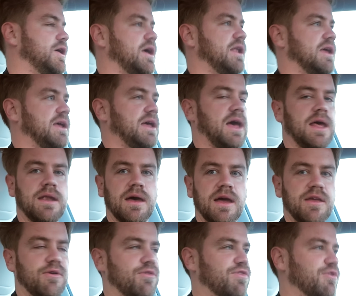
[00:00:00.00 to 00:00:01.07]
And again, I
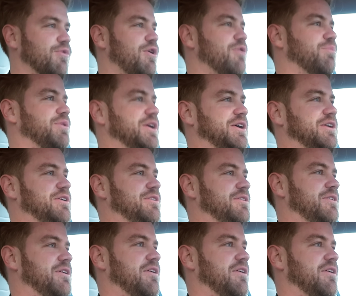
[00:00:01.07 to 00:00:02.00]
used the wrong blinker.